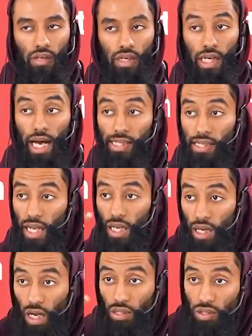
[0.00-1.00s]
He has a
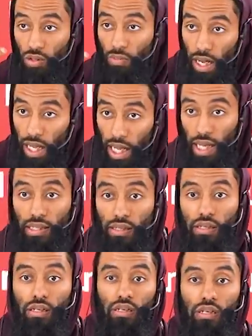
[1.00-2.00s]
gun to my
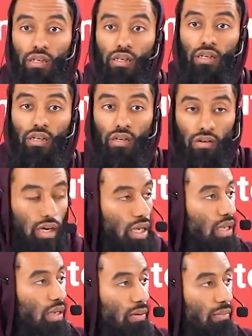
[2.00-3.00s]
head,
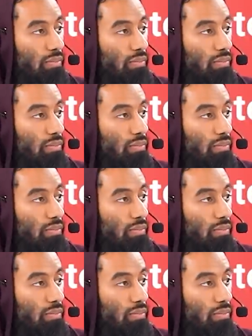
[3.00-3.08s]
right?